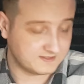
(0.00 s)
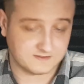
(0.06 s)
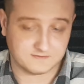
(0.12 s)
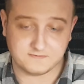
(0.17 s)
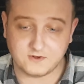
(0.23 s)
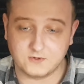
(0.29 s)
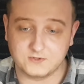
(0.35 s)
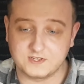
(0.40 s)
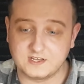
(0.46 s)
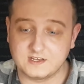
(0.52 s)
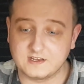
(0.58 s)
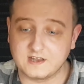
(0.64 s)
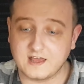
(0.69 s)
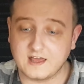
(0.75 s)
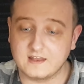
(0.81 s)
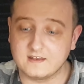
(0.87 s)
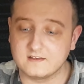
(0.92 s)
folded
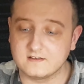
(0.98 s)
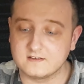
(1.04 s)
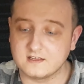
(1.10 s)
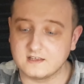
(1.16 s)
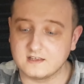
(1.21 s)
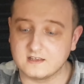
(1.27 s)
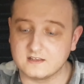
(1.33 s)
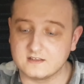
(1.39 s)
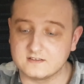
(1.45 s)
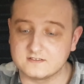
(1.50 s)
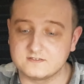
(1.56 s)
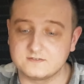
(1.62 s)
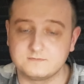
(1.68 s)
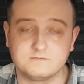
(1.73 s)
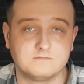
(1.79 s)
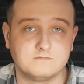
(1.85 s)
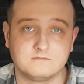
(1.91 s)
in end
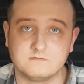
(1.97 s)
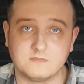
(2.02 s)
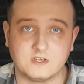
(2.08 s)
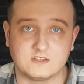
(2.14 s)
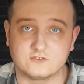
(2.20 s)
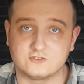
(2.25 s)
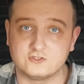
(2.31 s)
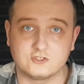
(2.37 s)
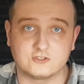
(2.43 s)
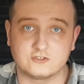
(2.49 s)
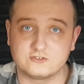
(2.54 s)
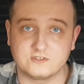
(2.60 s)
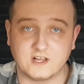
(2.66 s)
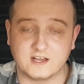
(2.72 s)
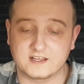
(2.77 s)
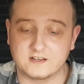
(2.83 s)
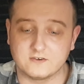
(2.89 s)
is just
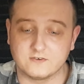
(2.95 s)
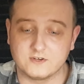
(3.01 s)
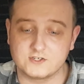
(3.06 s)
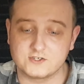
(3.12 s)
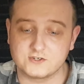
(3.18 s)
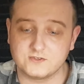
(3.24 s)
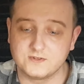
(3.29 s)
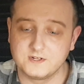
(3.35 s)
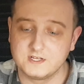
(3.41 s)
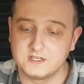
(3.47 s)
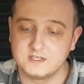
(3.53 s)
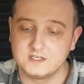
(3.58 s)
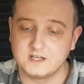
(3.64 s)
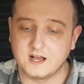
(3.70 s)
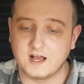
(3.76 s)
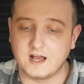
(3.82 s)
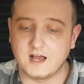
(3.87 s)
like an original,
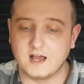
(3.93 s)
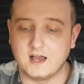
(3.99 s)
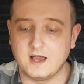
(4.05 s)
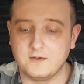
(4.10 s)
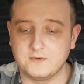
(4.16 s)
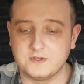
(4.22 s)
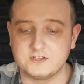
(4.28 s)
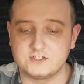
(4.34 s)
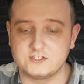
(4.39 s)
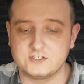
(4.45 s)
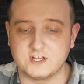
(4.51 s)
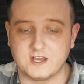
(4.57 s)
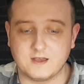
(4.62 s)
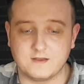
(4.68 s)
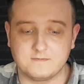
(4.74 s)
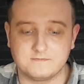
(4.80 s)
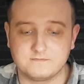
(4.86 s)
which
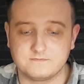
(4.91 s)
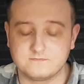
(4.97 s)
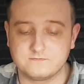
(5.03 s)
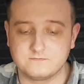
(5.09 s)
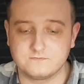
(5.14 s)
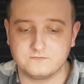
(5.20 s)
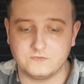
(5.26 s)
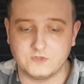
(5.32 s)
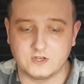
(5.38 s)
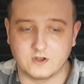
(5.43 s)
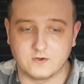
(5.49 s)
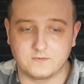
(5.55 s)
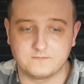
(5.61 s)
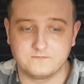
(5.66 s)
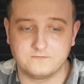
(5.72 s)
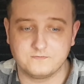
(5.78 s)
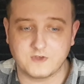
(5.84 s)
you know,
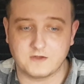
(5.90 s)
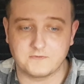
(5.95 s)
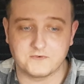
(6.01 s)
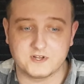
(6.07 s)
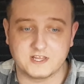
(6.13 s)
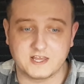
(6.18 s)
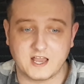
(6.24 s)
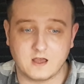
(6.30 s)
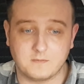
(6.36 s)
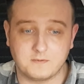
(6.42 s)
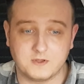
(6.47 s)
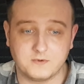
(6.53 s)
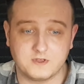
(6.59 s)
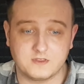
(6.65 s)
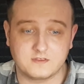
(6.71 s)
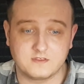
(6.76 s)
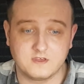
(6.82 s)
I'm really happy
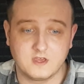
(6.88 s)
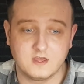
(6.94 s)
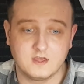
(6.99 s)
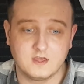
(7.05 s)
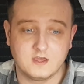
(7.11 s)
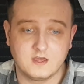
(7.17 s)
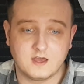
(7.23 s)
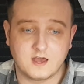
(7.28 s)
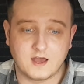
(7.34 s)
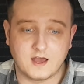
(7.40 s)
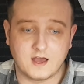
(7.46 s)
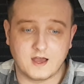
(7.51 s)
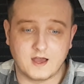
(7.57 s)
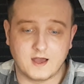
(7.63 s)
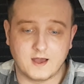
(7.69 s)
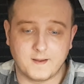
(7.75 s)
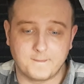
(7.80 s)
with.
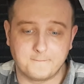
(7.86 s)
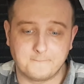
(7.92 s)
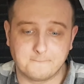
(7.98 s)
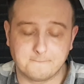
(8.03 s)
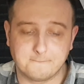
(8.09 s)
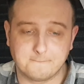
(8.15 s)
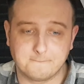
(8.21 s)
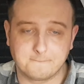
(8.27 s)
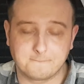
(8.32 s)
The